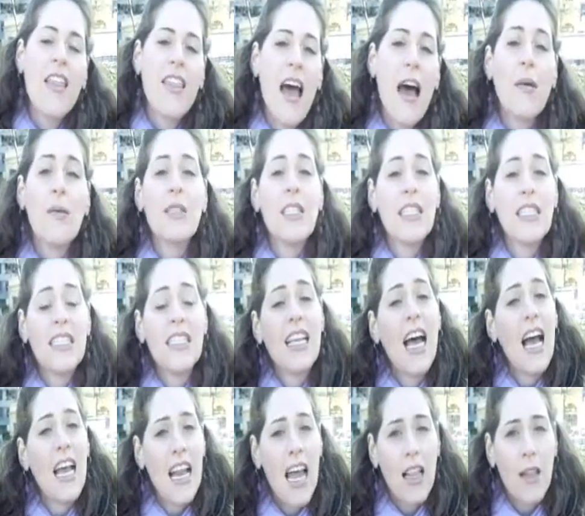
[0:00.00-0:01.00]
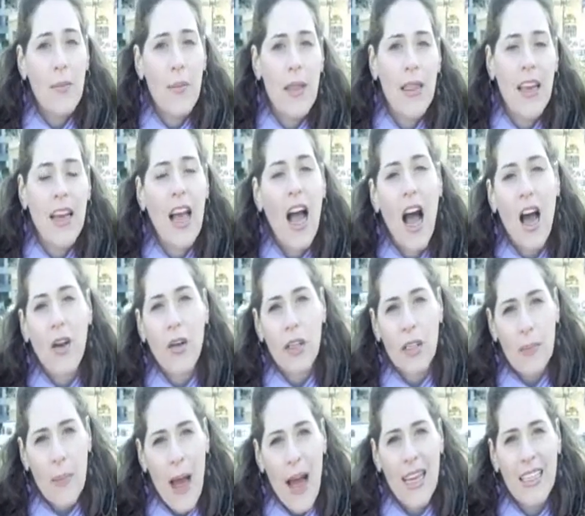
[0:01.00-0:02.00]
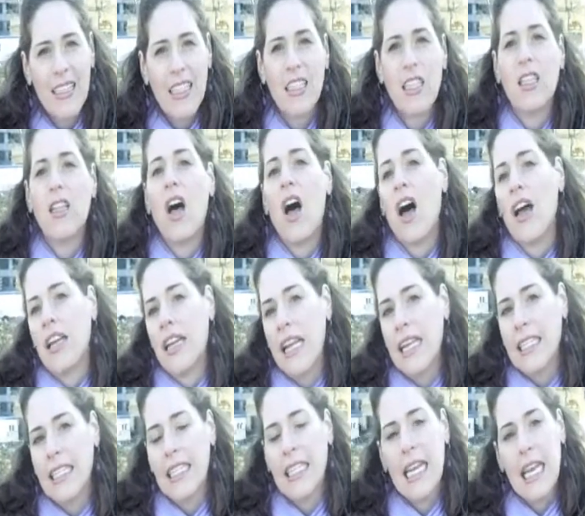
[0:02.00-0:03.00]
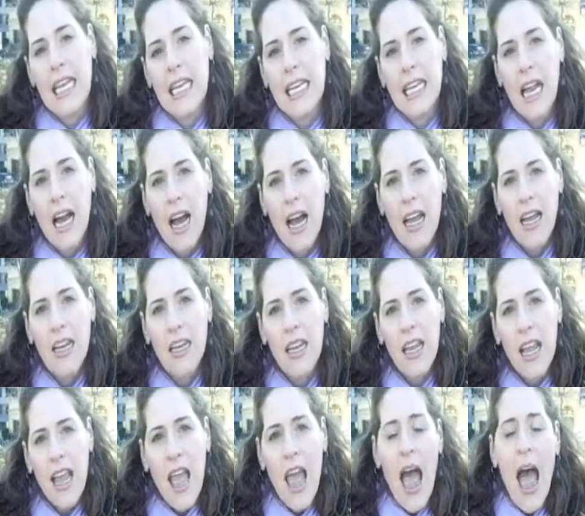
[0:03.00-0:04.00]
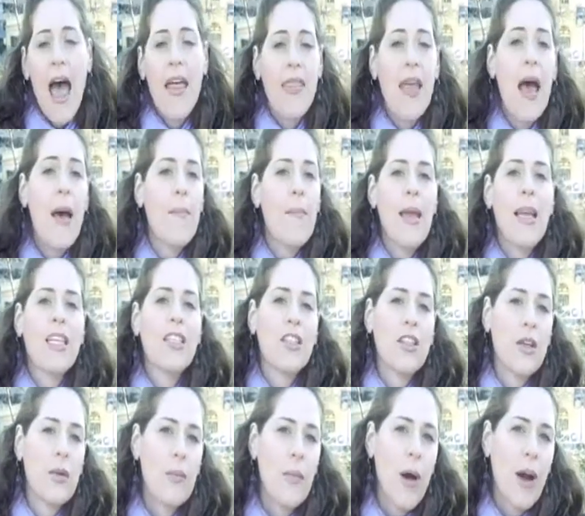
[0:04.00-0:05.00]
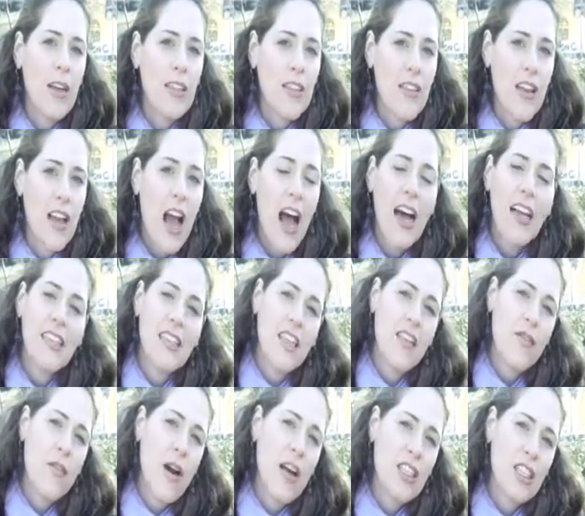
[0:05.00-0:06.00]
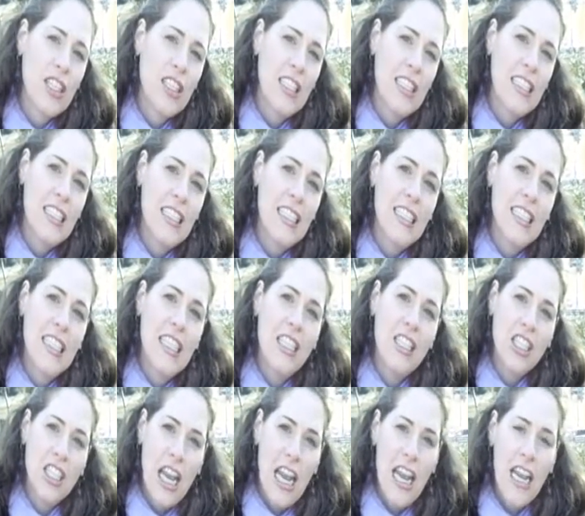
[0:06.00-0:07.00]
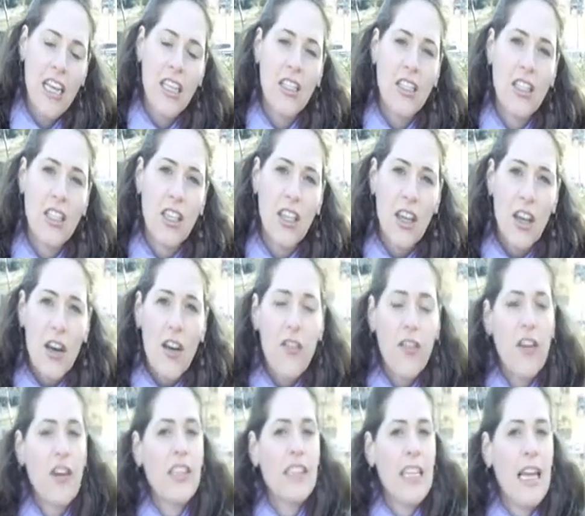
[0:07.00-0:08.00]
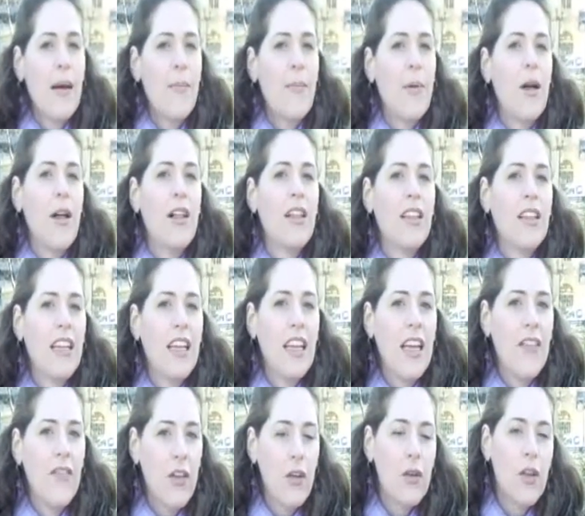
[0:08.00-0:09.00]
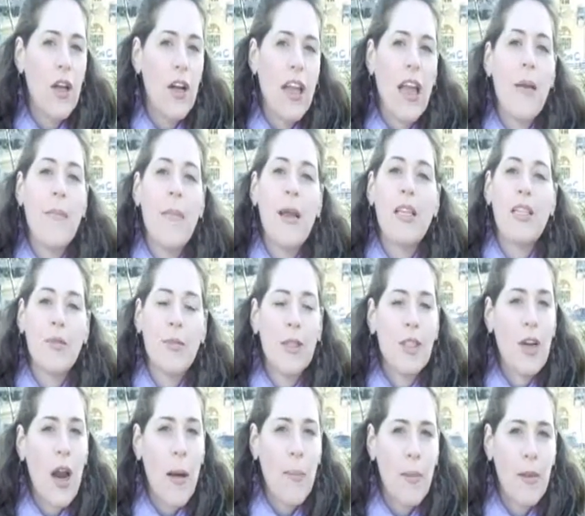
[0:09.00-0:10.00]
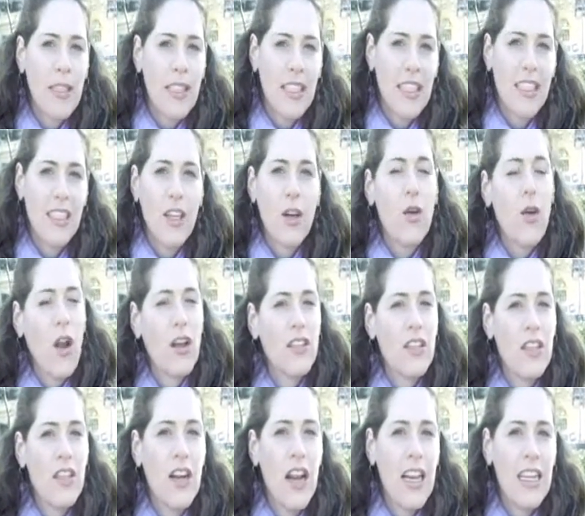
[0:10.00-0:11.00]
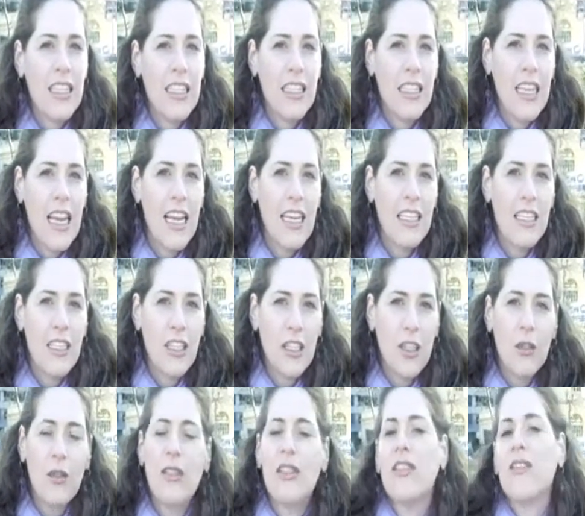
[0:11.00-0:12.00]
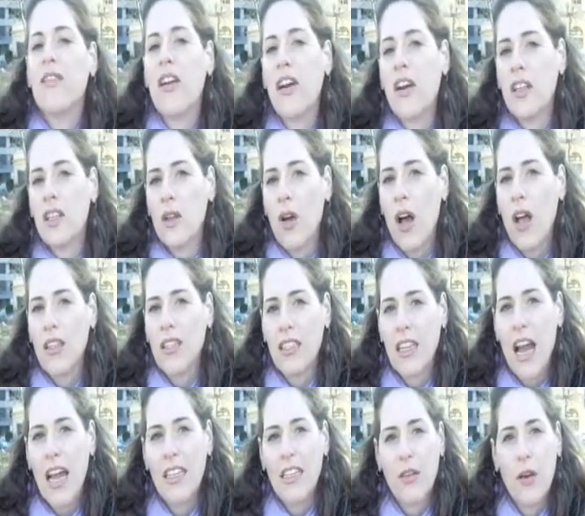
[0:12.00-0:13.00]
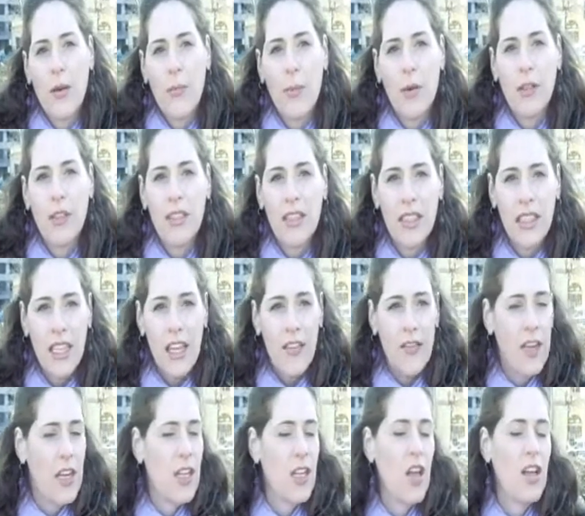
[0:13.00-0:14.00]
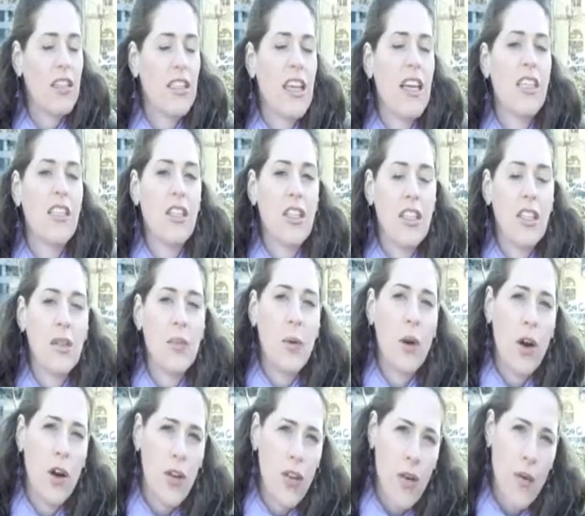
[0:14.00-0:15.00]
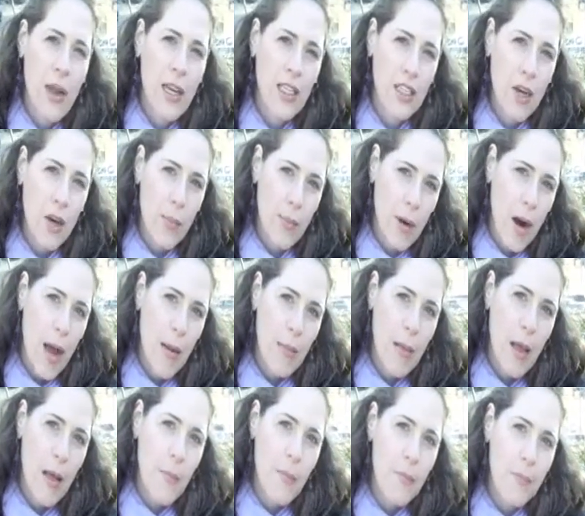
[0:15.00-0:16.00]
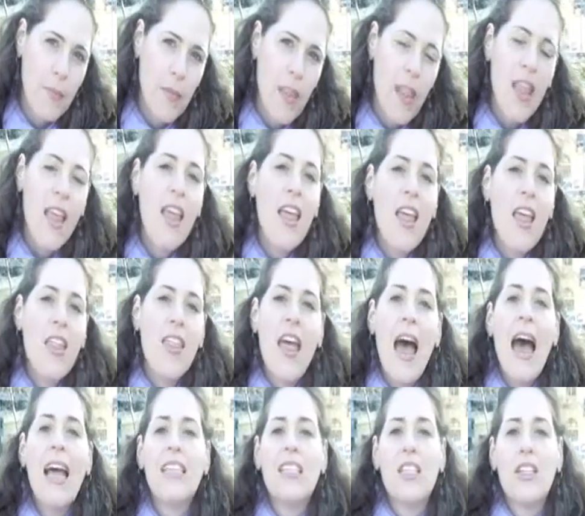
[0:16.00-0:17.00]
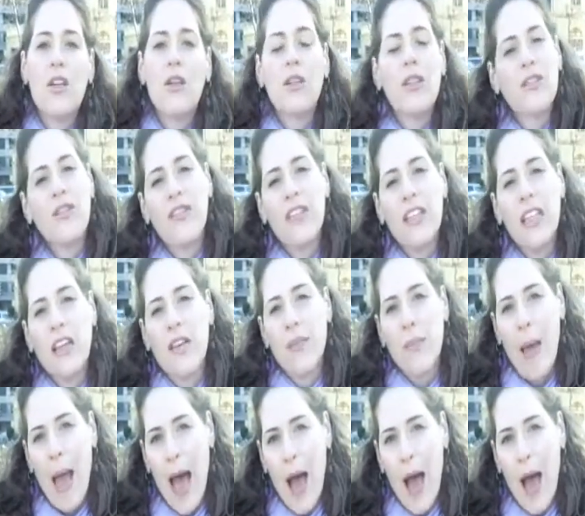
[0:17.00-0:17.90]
That was a design element that Congress passed as a law in 1889, and that makes certain parts of the content of Washington, D.C. change. For example, if you look at major metropolises across the United States, you see very tall skyscrapers, even in Los Angeles where earthquakes are a problem. That denotes a feeling of